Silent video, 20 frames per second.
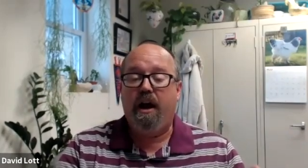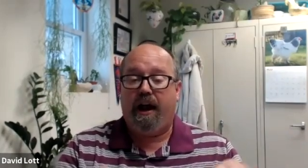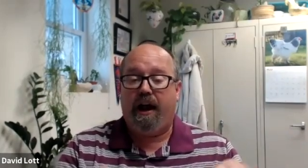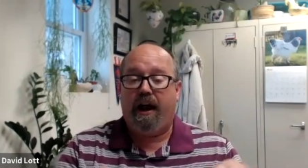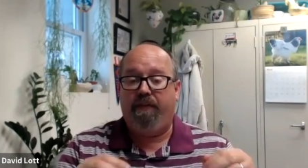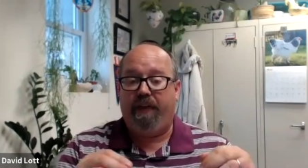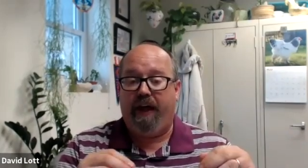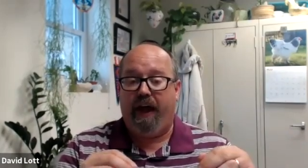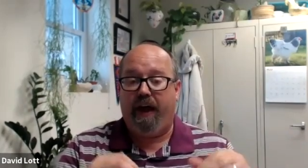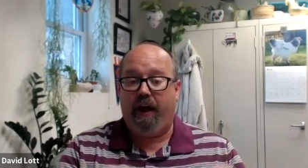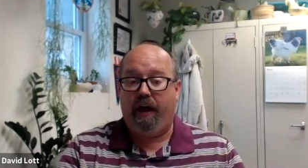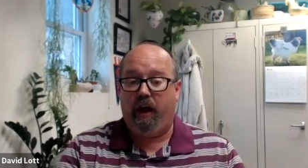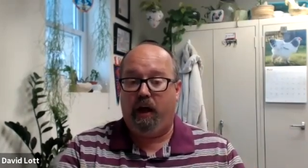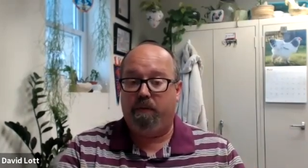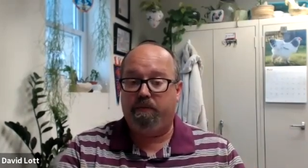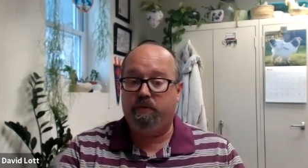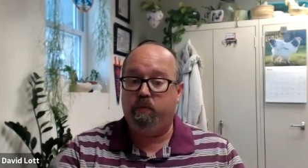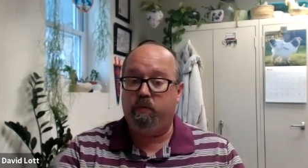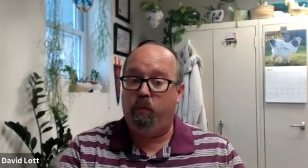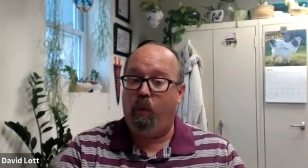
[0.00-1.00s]
and that
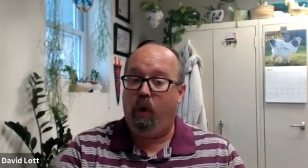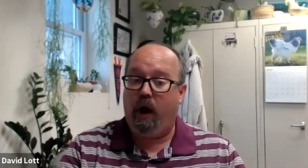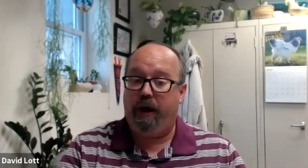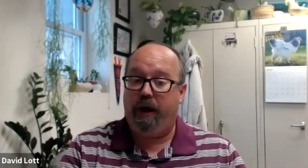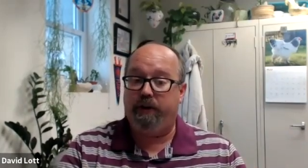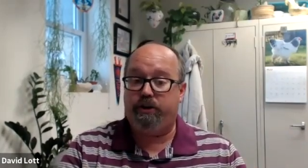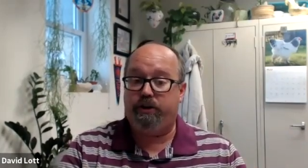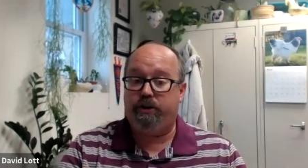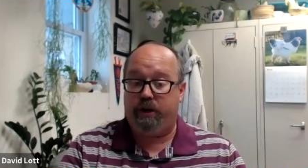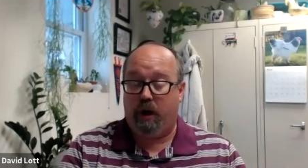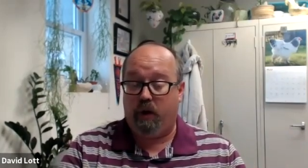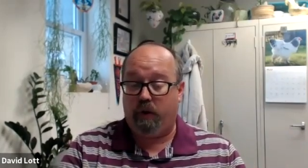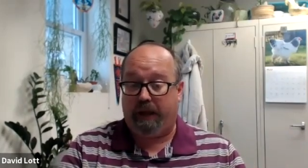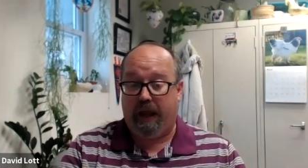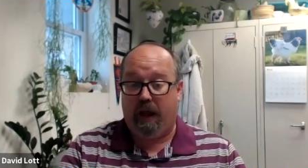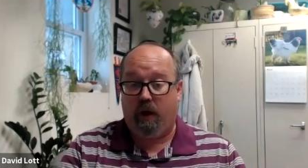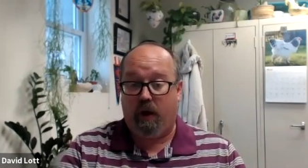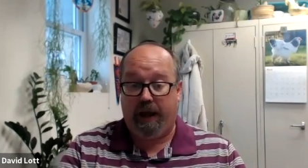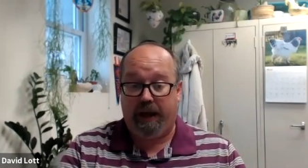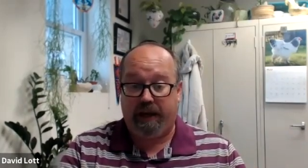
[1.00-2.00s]
helps, one, choke
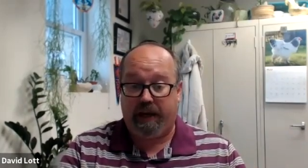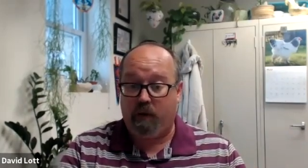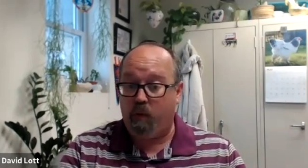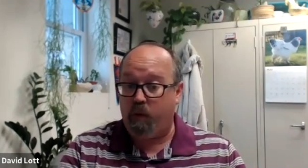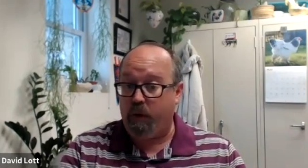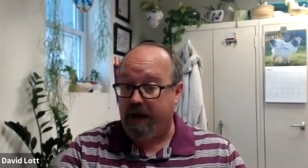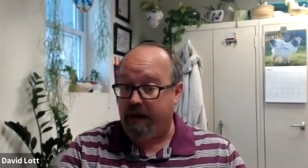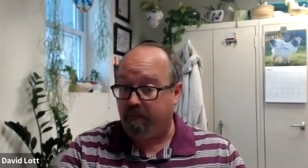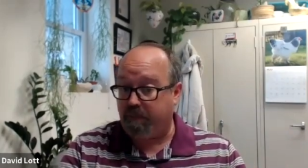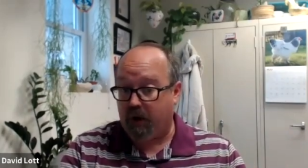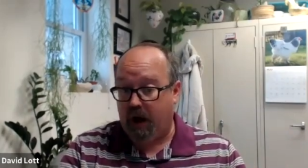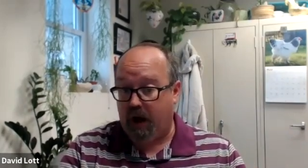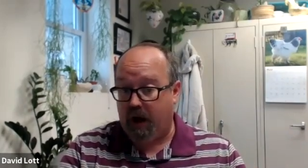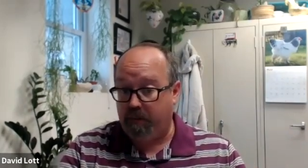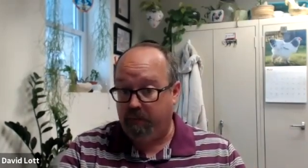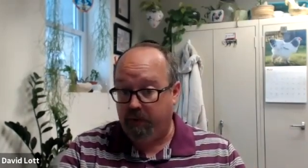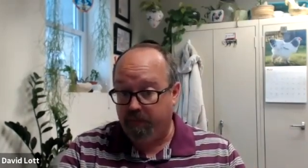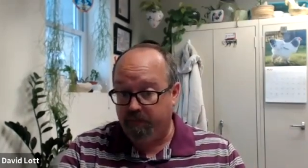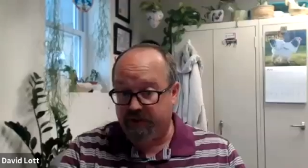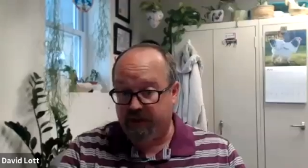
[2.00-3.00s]
out any weed
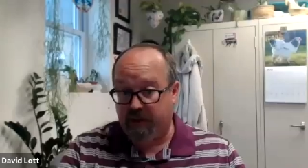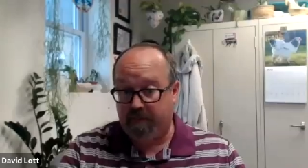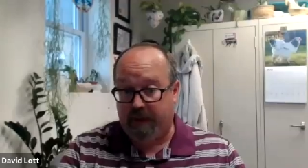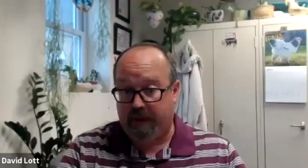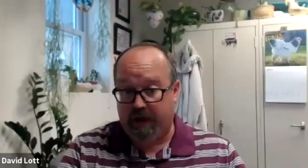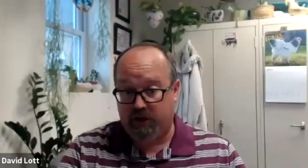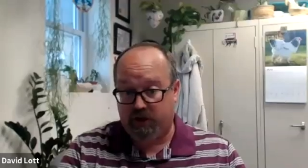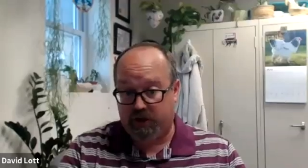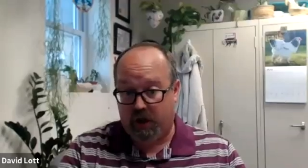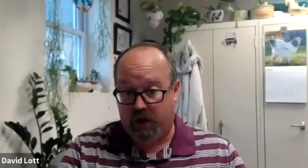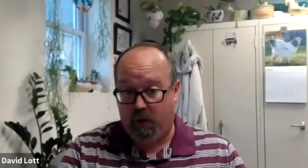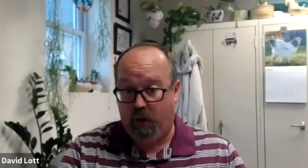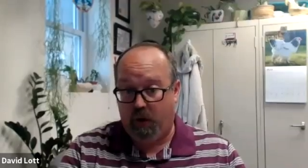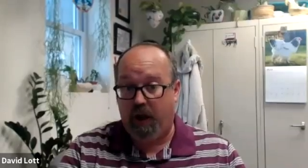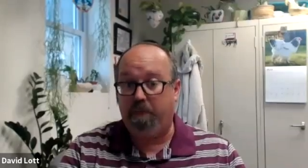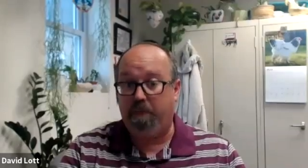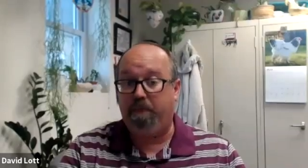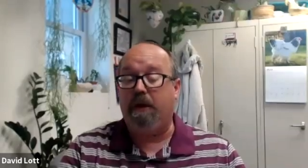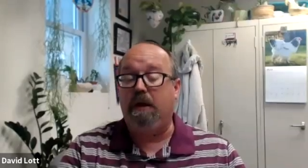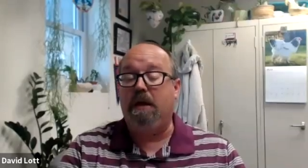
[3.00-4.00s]
problems that may show
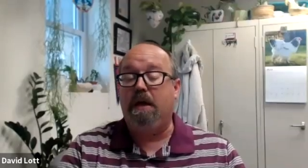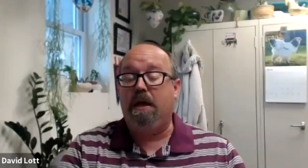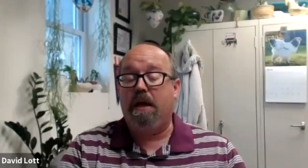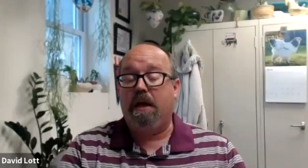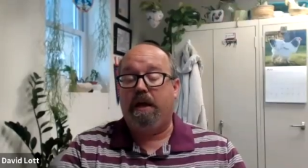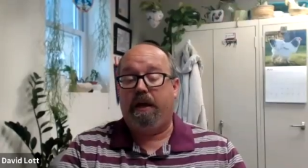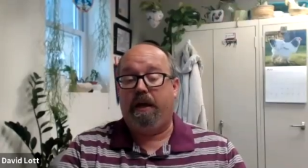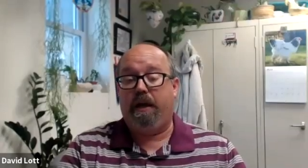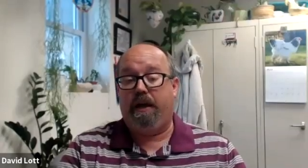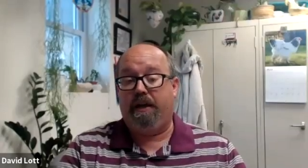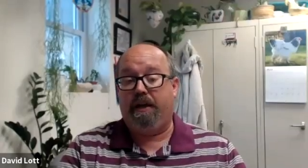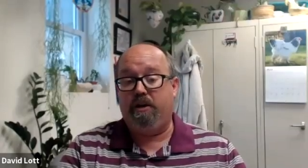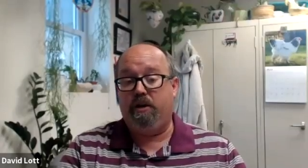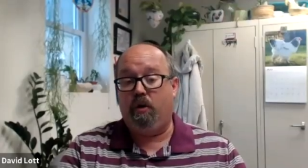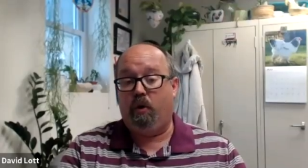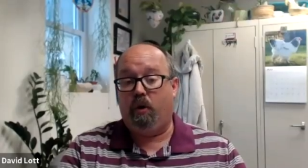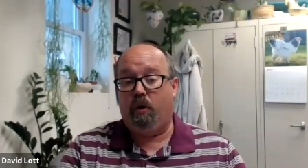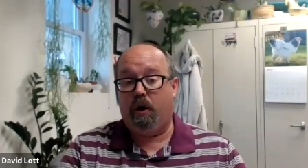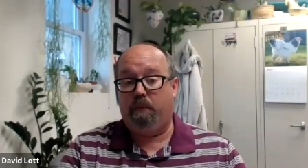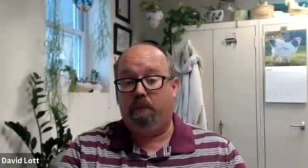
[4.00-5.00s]
up in
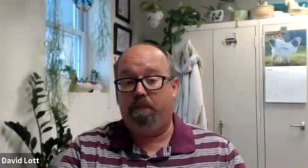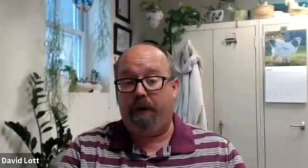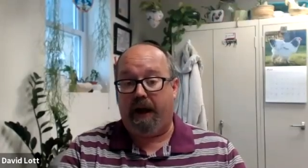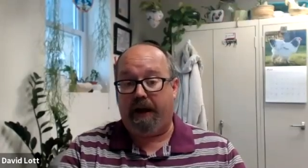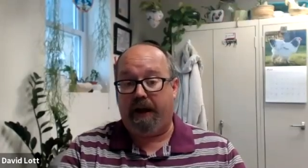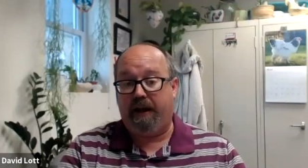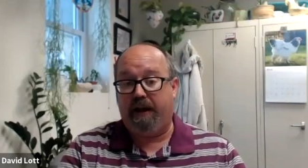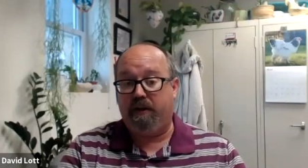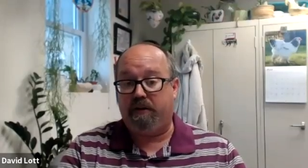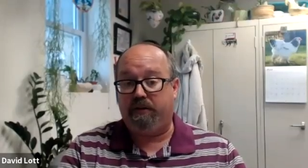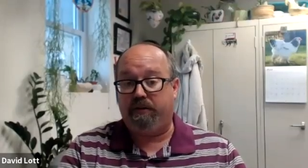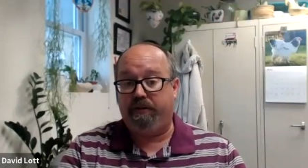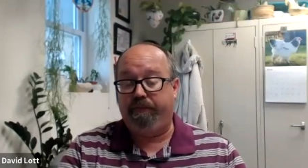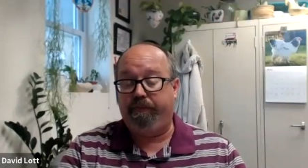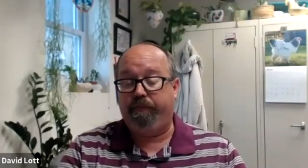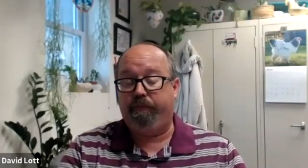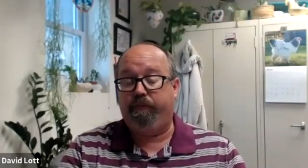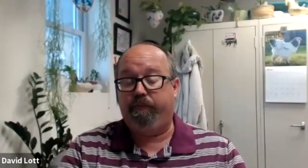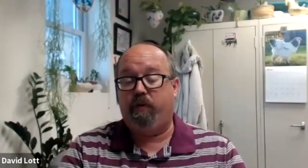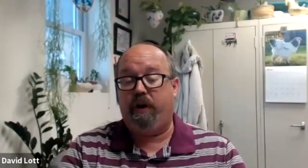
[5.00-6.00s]
your bucket
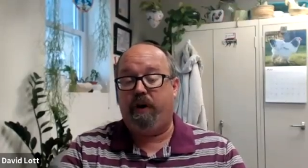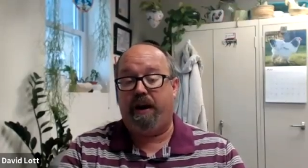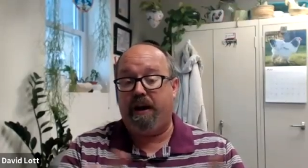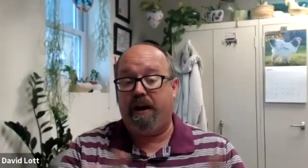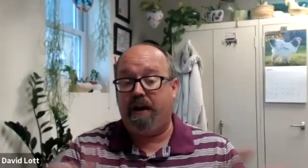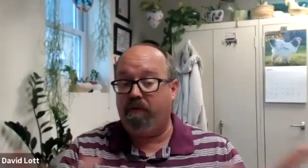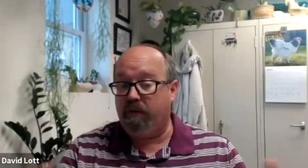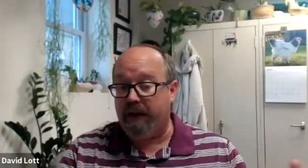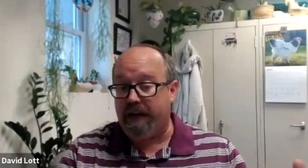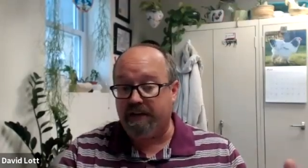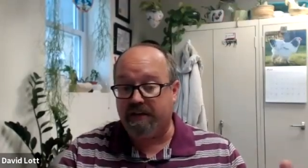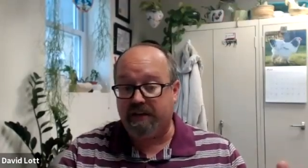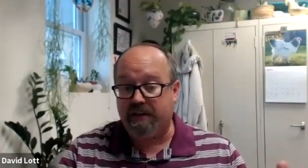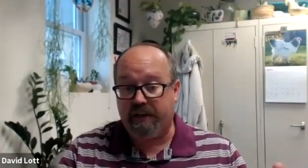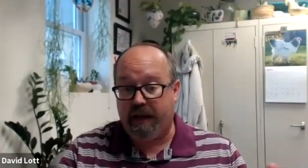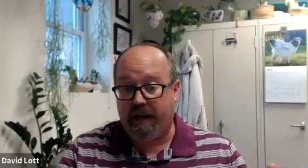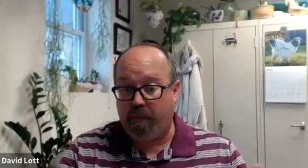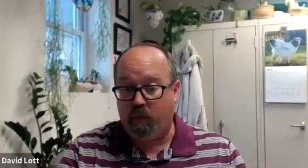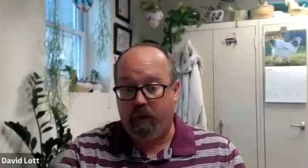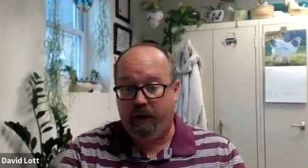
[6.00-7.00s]
for any reason
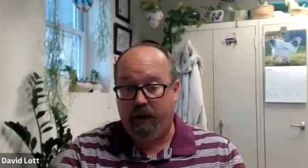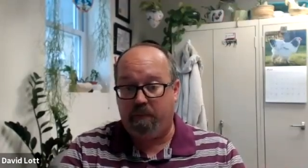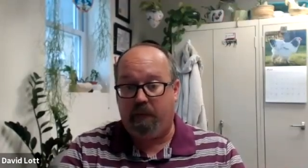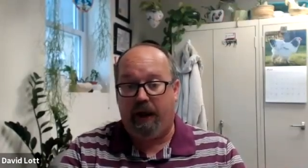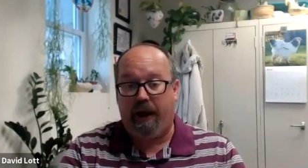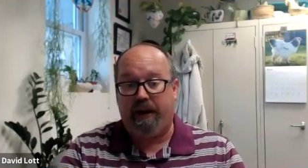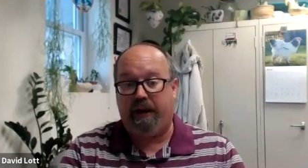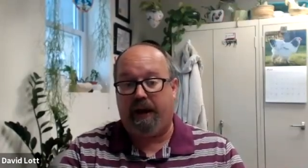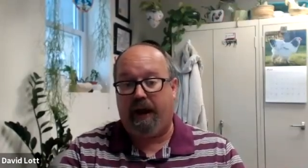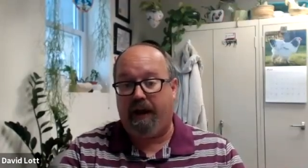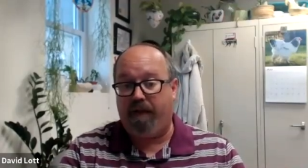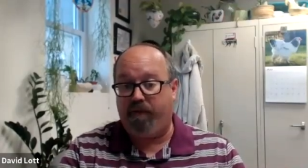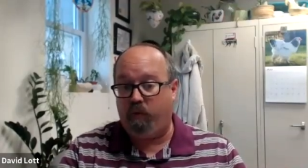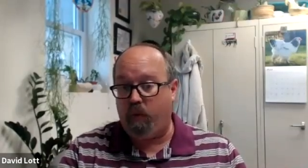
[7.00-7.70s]
that we might have